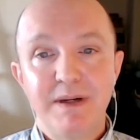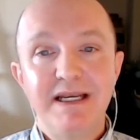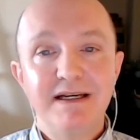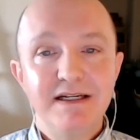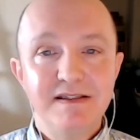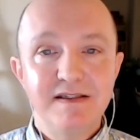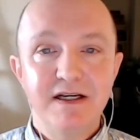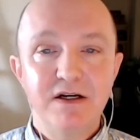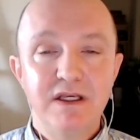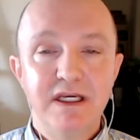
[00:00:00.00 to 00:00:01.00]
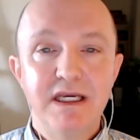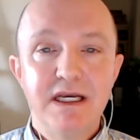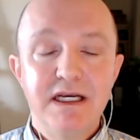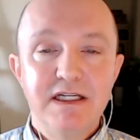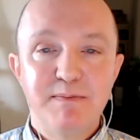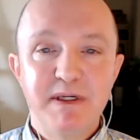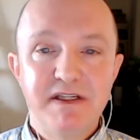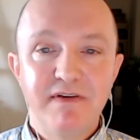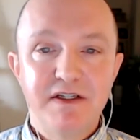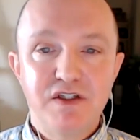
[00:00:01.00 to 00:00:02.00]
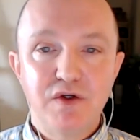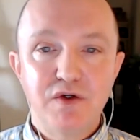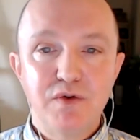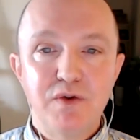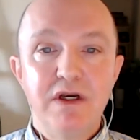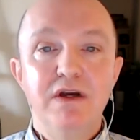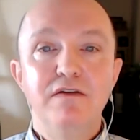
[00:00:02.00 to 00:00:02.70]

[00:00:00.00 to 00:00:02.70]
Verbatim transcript: but not necessarily specific to